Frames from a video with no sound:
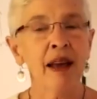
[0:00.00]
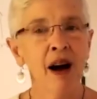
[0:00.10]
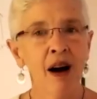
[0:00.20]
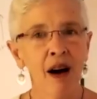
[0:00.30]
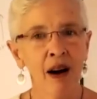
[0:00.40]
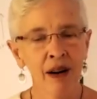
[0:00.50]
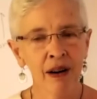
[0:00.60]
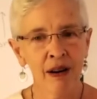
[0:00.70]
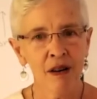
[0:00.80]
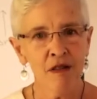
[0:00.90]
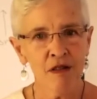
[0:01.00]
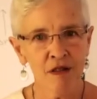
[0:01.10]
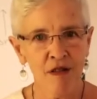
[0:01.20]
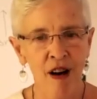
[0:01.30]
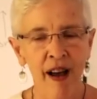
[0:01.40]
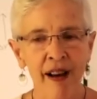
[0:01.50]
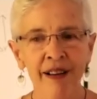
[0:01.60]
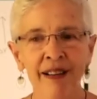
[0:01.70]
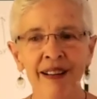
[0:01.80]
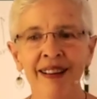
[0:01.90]
They are
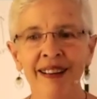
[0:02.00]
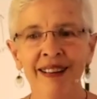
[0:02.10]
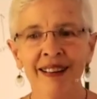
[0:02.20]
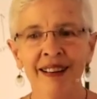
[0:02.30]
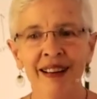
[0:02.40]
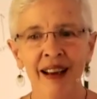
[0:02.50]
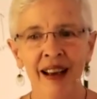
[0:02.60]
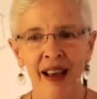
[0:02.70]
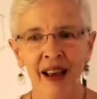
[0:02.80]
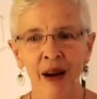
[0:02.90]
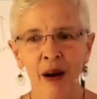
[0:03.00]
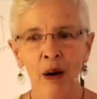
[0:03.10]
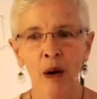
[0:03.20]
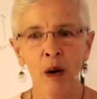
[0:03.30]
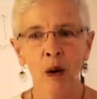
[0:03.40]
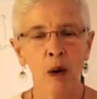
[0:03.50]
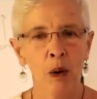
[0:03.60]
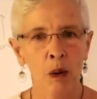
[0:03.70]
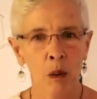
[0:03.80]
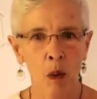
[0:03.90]
fire, air,
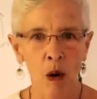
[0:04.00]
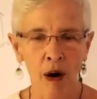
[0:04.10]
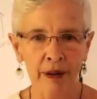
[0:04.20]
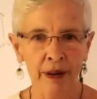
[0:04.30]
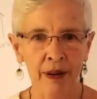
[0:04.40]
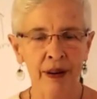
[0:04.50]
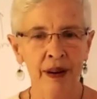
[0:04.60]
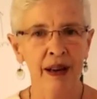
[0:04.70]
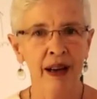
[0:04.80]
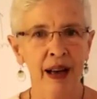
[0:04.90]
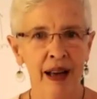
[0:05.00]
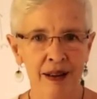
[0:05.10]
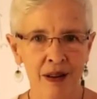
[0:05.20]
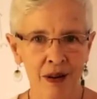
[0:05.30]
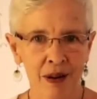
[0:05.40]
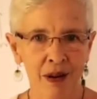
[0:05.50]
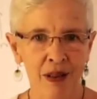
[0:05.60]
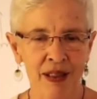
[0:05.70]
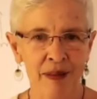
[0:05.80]
water, and earth.